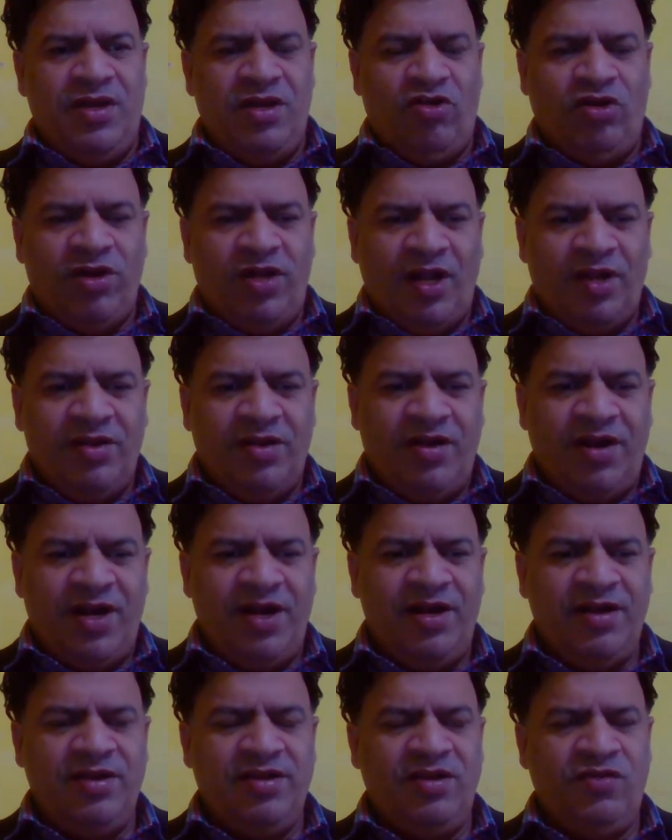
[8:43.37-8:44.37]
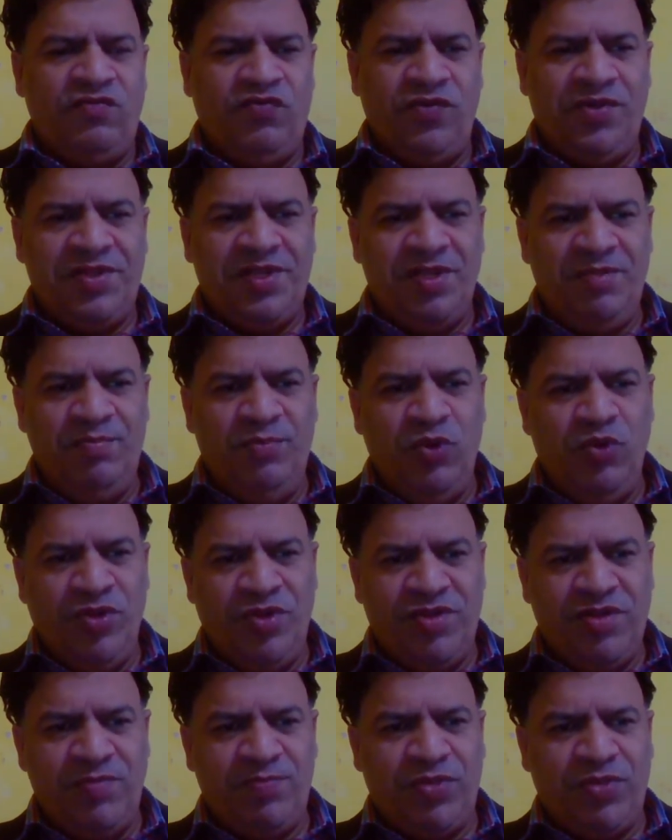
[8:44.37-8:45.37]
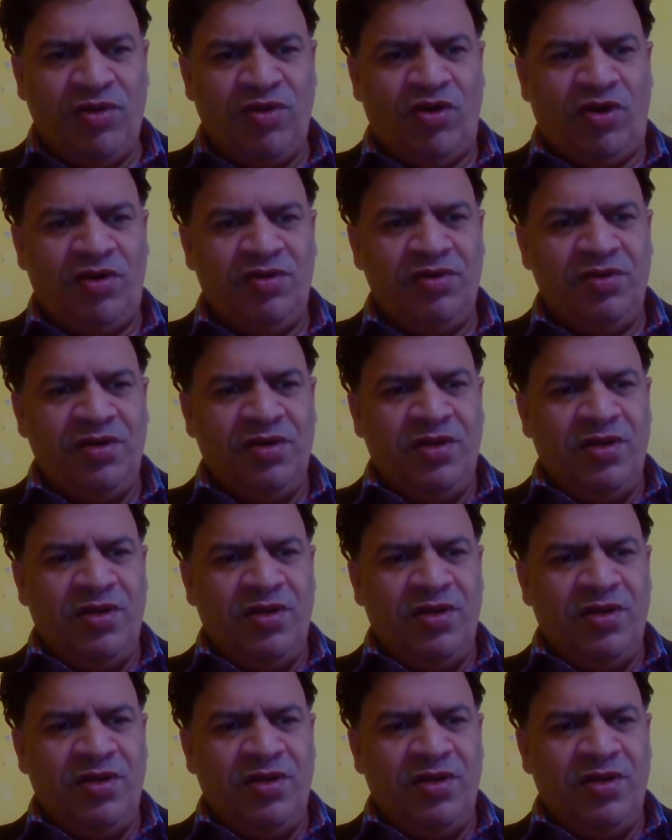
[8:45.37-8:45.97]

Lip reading: Now, on the other hand, if we see municipal law